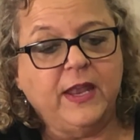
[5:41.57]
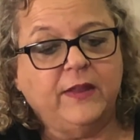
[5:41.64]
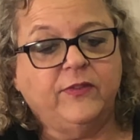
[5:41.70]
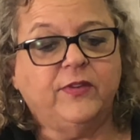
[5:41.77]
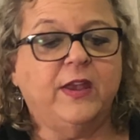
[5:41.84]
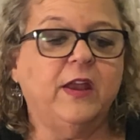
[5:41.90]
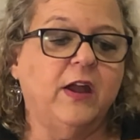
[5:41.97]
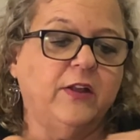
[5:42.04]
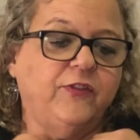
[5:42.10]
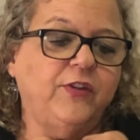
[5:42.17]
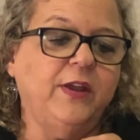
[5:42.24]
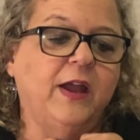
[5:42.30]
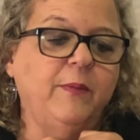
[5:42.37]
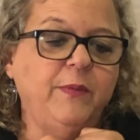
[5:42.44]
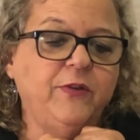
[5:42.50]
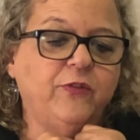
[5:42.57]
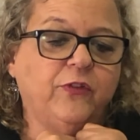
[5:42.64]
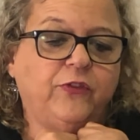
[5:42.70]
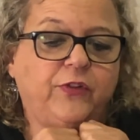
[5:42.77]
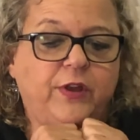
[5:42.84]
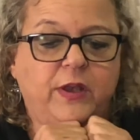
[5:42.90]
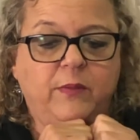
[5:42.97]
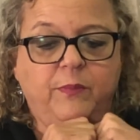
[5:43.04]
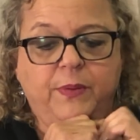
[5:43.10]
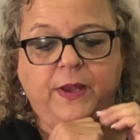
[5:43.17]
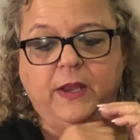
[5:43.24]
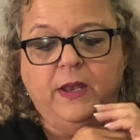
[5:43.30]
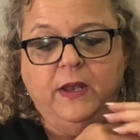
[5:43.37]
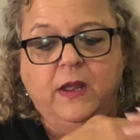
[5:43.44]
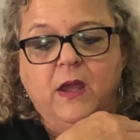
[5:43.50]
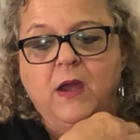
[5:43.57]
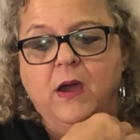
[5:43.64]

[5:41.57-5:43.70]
and say, gee, I'm interested in being